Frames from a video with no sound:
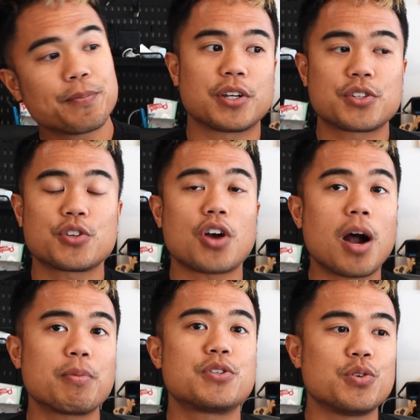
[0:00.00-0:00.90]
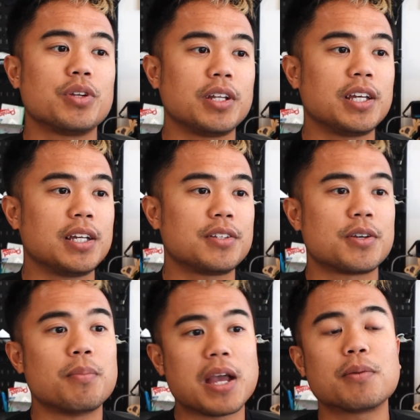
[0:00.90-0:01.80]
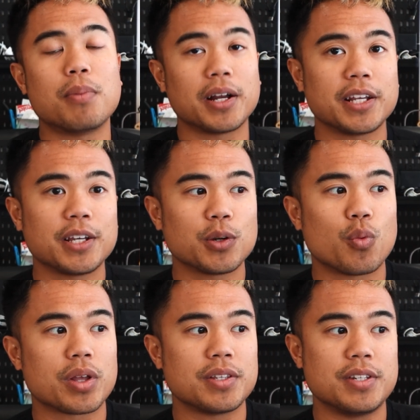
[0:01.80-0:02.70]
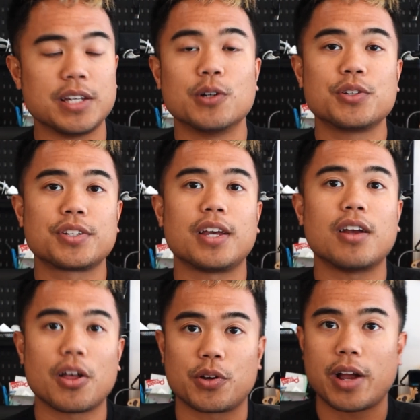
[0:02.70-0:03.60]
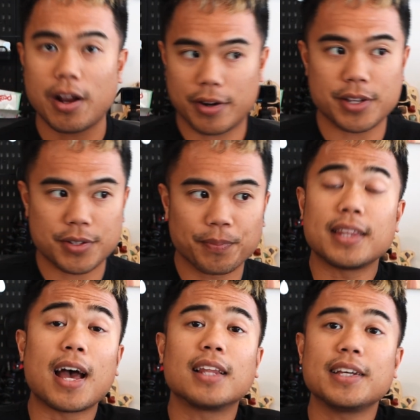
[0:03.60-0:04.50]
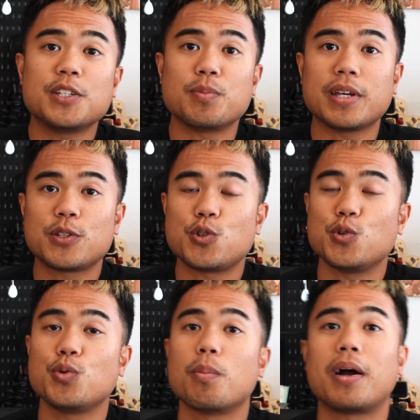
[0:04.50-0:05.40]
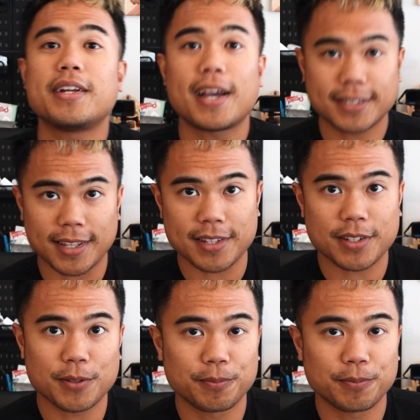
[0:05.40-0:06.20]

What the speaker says: Because there's opportunity to make money with deals in other areas. And that leads me to my next lesson.